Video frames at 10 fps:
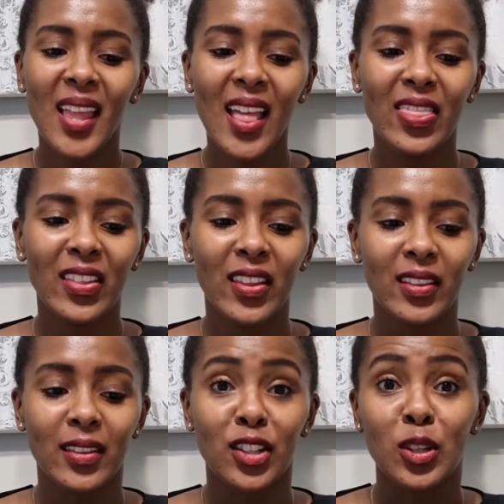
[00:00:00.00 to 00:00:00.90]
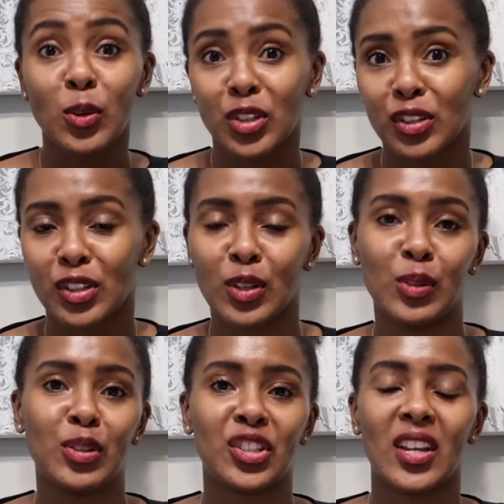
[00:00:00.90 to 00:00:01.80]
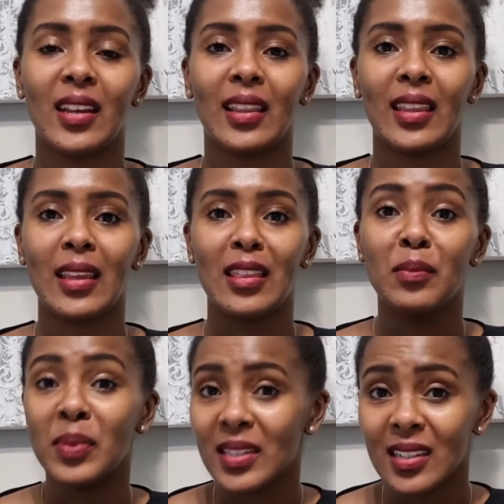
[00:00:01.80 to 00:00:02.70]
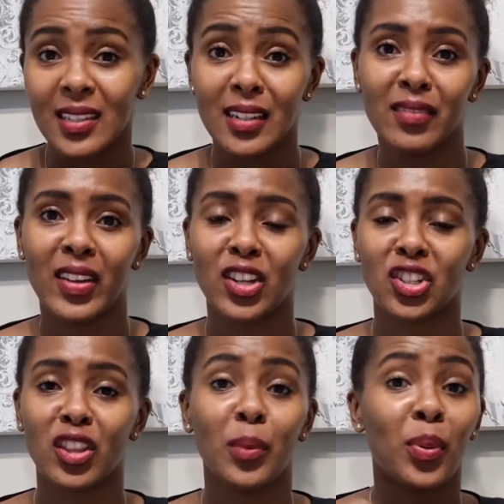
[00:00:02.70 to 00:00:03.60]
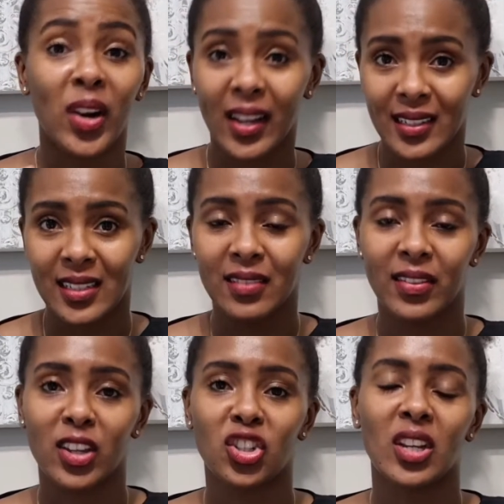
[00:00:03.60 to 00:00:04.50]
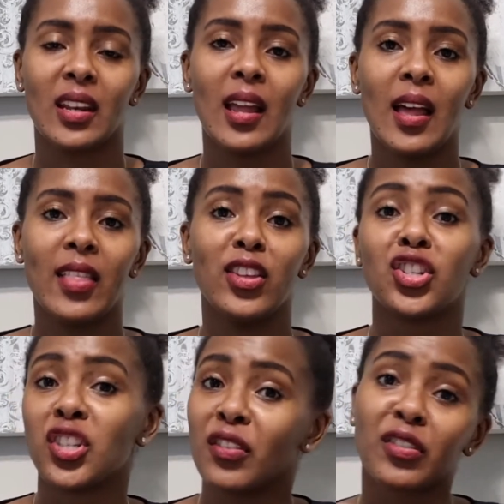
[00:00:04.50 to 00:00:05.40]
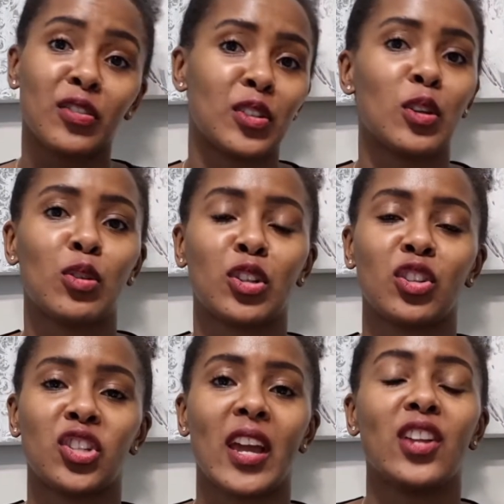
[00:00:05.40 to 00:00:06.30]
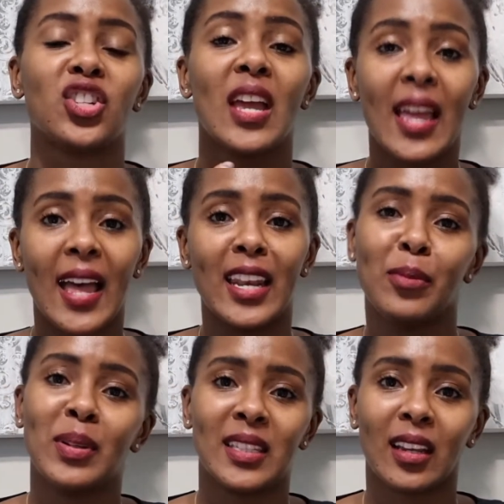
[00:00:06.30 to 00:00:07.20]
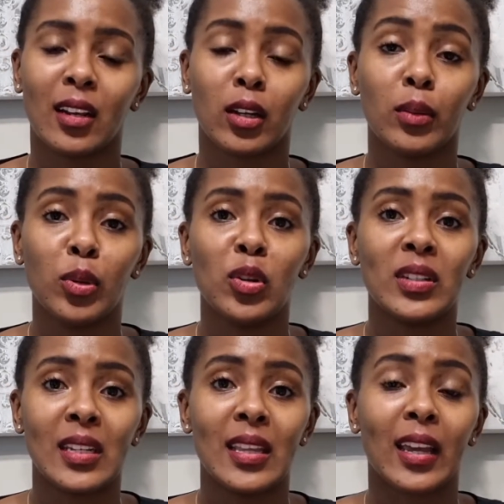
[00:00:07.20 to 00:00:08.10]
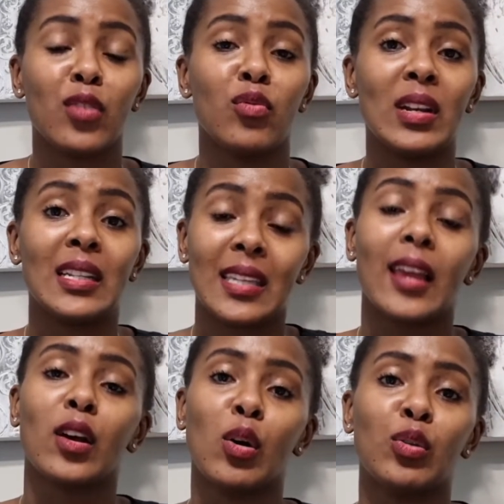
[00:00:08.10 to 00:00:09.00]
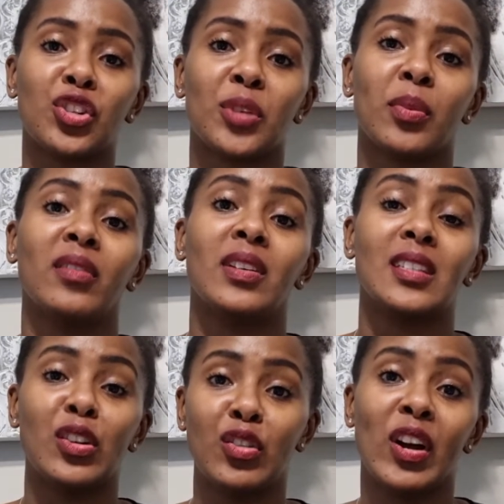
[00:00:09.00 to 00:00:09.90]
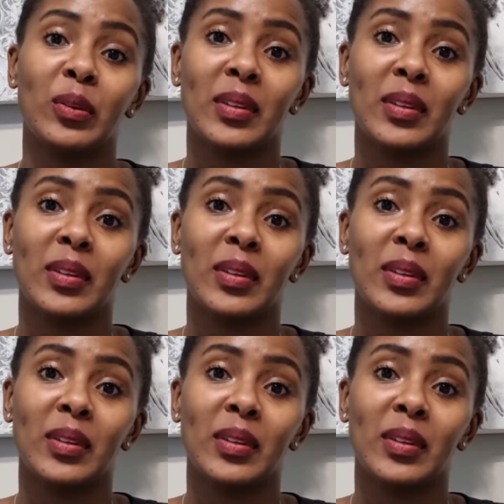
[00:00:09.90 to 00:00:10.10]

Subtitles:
the social solution, the business innovation, the product innovation, the shift for social change in a particular community that can really take ownership of it and run with